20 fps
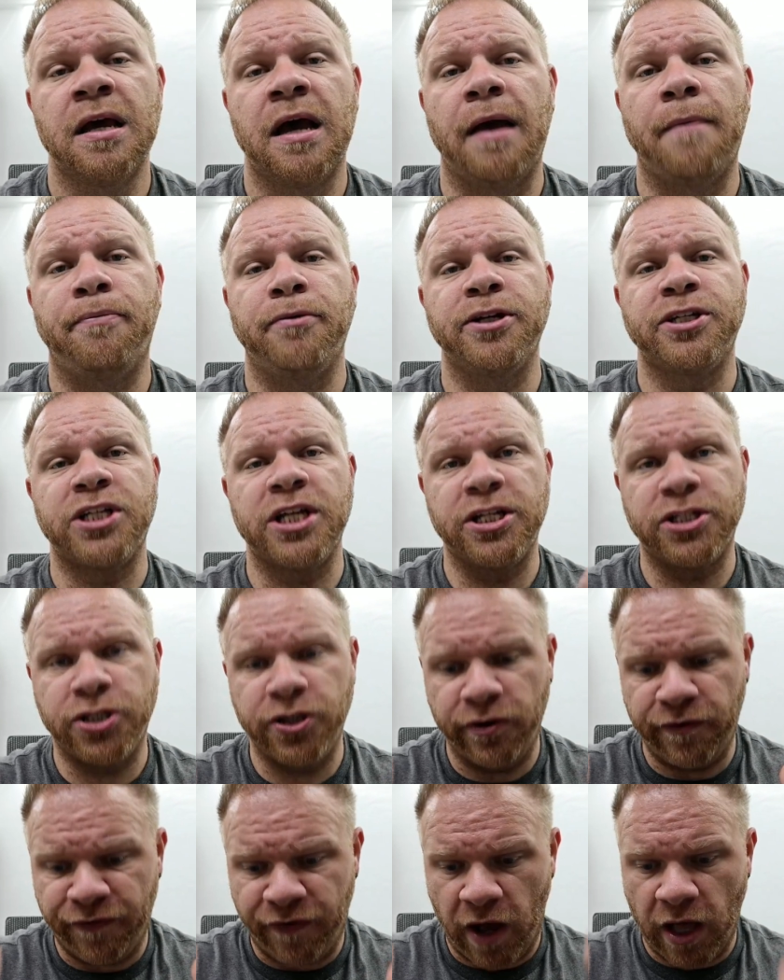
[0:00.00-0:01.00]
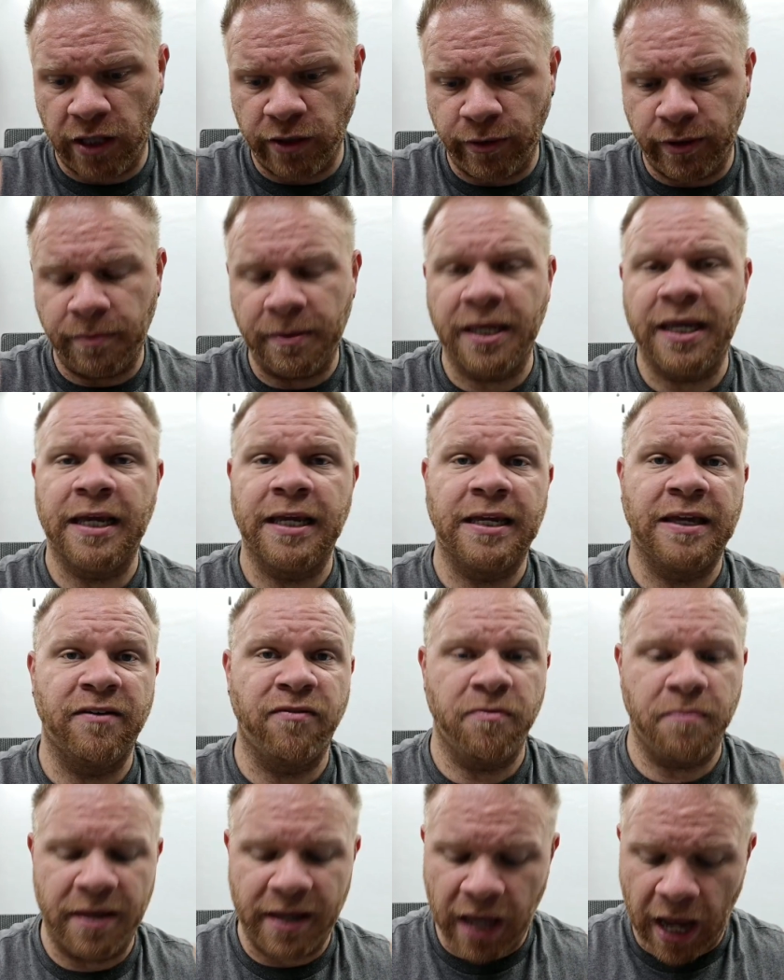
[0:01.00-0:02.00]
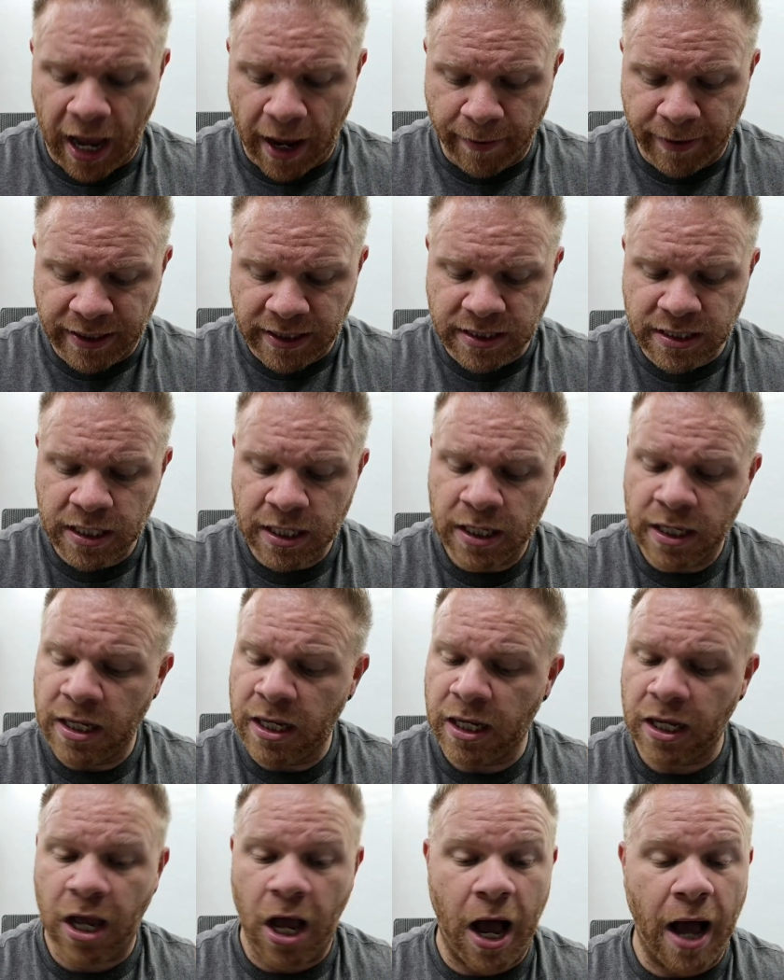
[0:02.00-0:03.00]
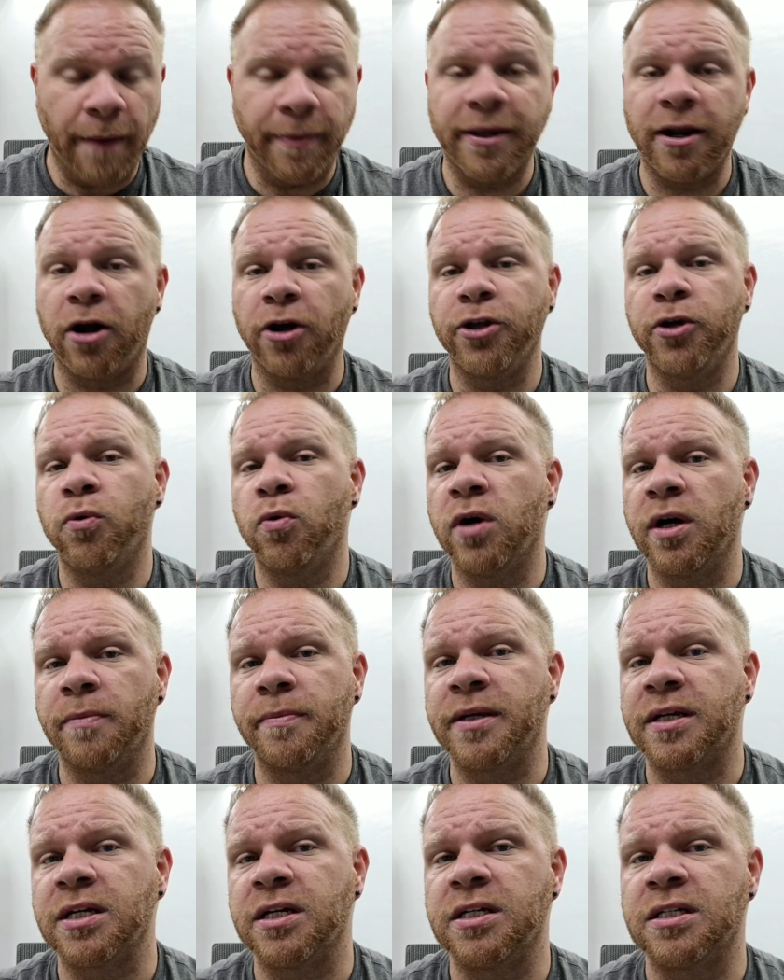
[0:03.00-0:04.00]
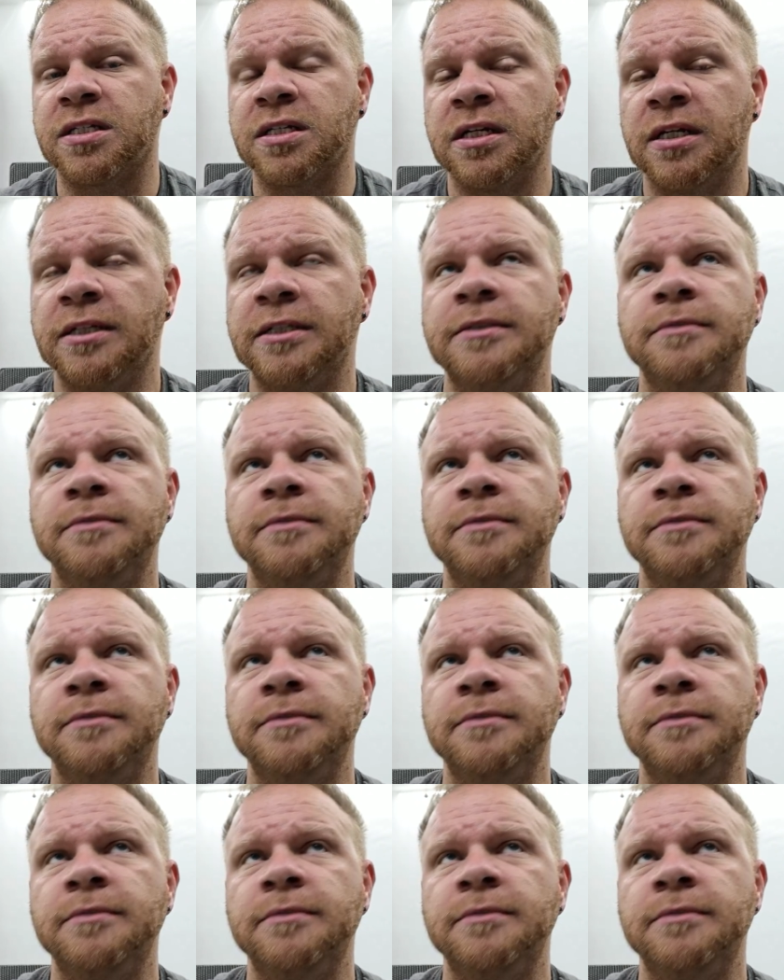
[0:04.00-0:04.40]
I appreciate you following me, giving me comments. Comment all you want because